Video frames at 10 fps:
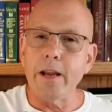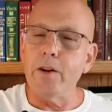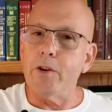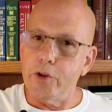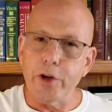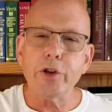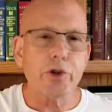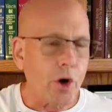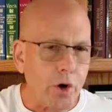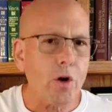in
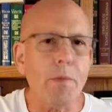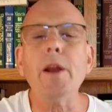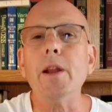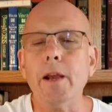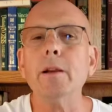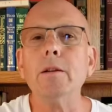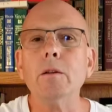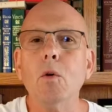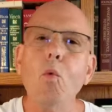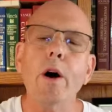determining